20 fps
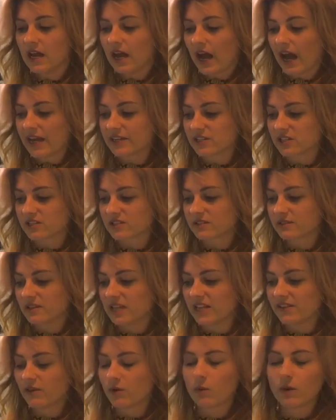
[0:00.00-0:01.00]
I just
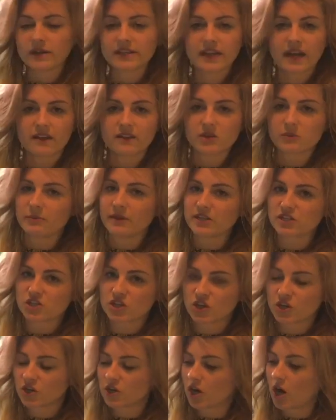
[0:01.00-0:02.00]
leave a 1 gallon
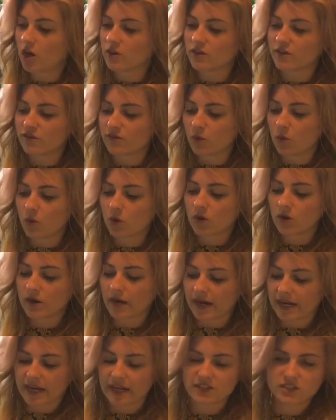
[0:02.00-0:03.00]
pitcher on the floor
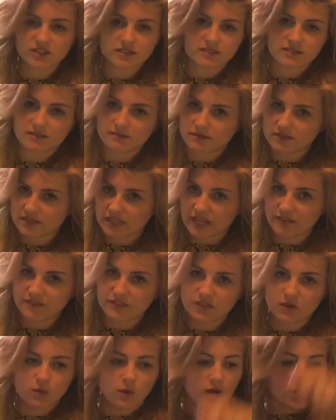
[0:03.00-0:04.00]
and I just
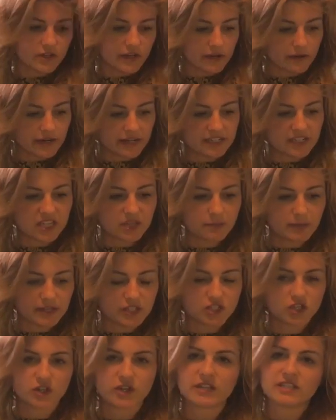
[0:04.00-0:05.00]
siphon the water out into the
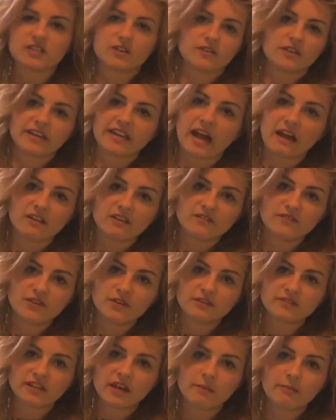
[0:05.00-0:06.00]
pitcher until the gallon
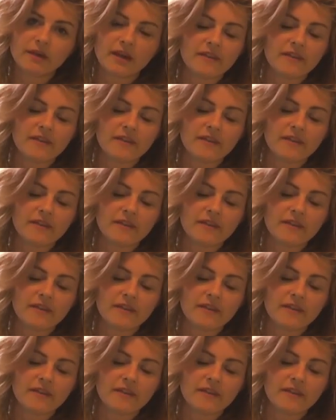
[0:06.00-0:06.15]
fills up,